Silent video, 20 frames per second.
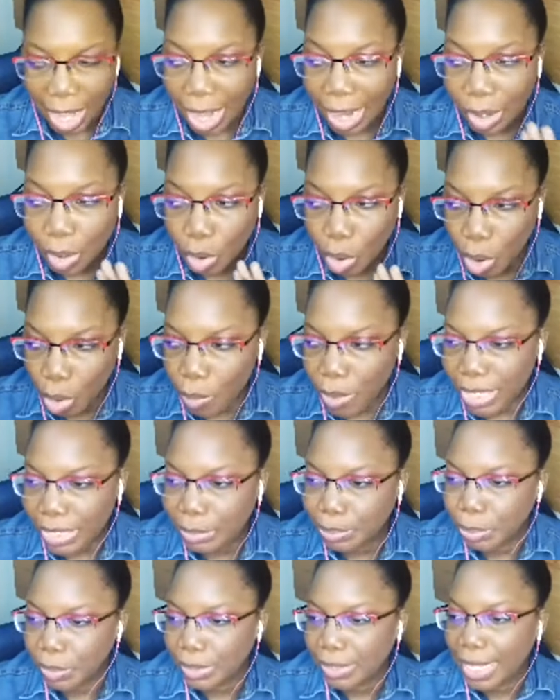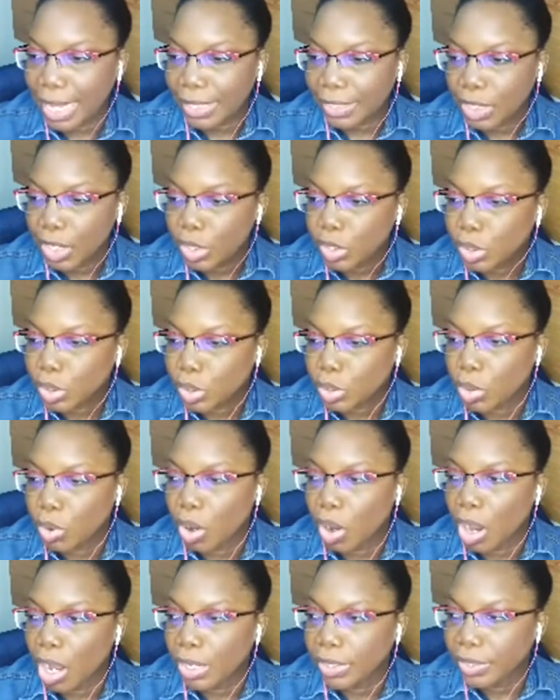I always put that.
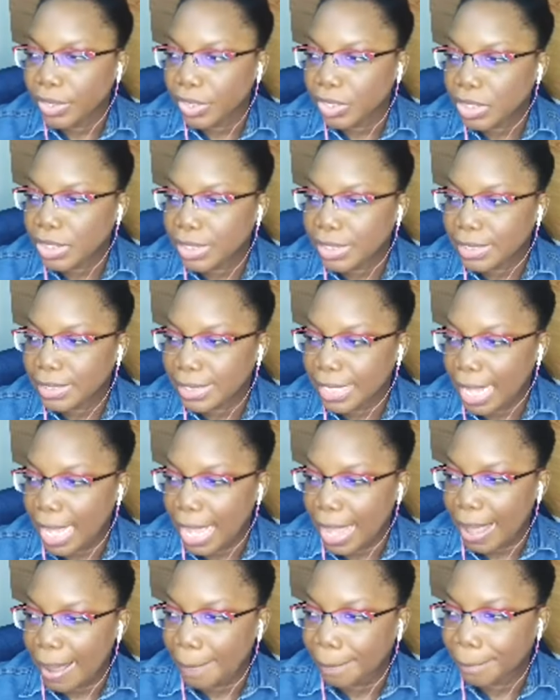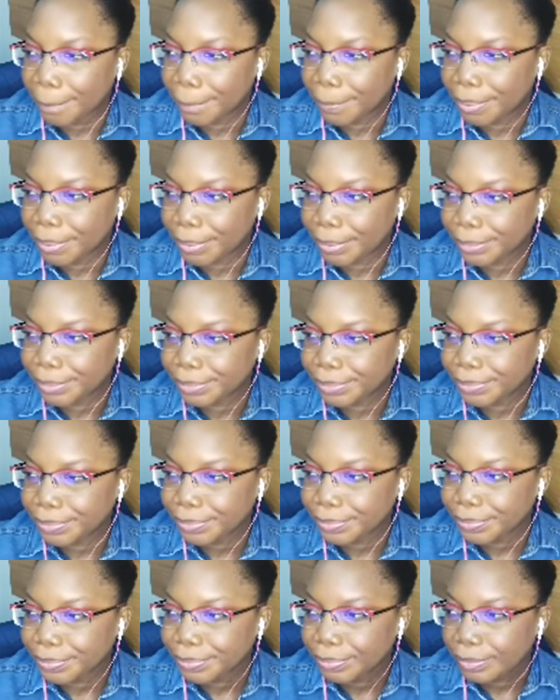So under step,
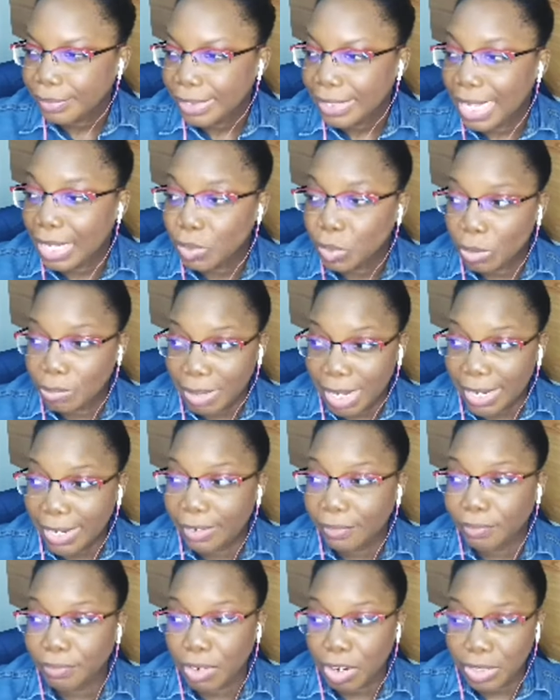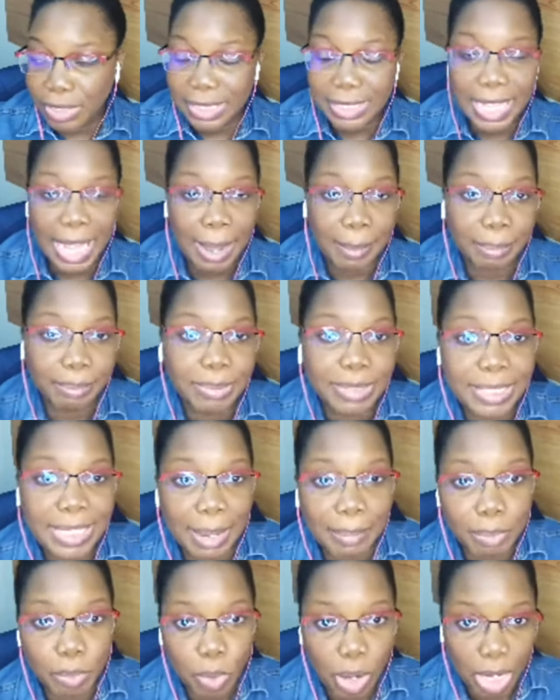that will be the first step.
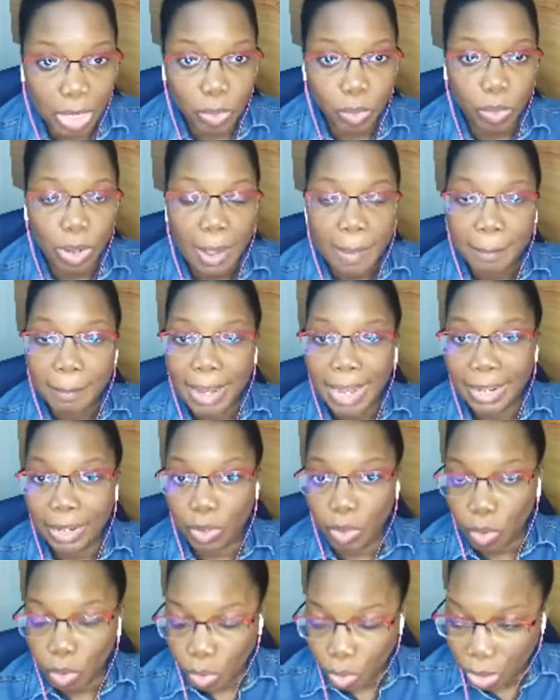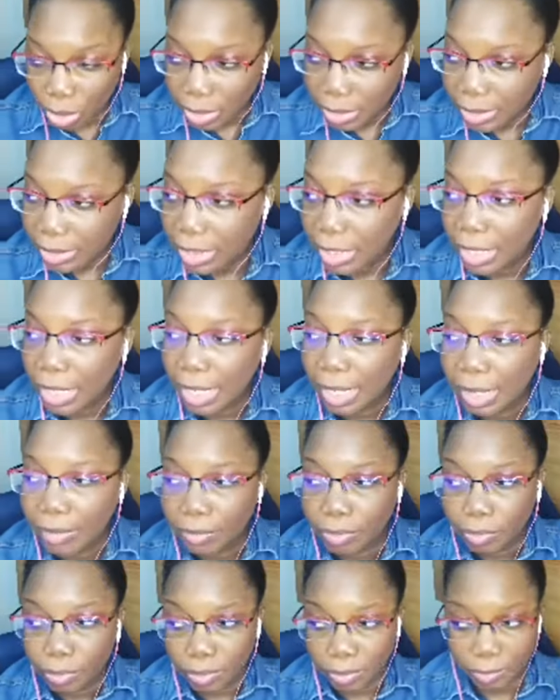Step one, my goals.
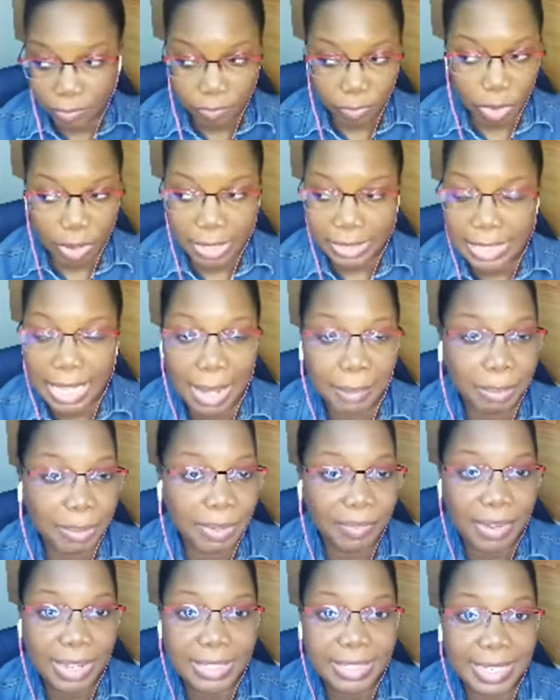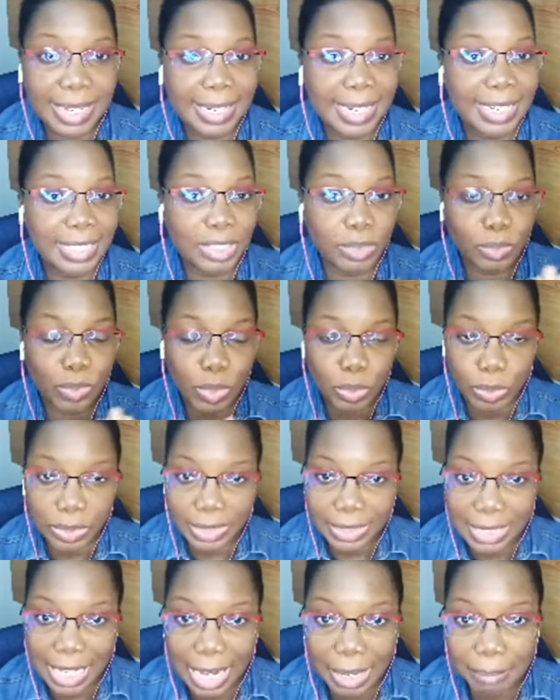For example, if I say I need to
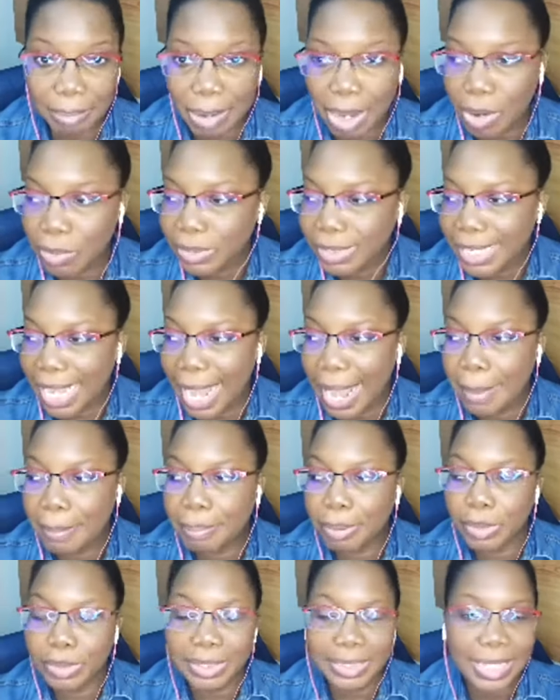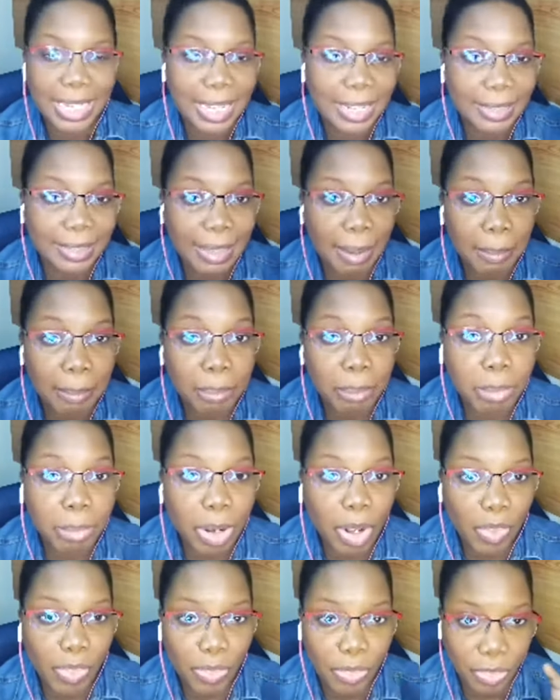lose 10 pounds, I put the
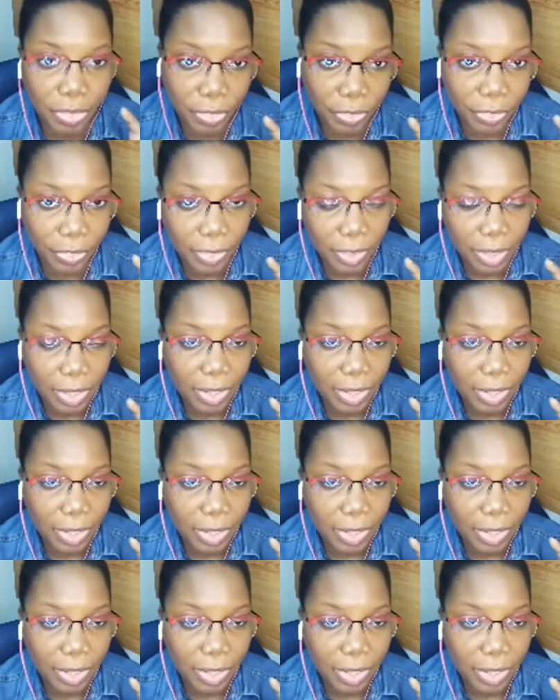month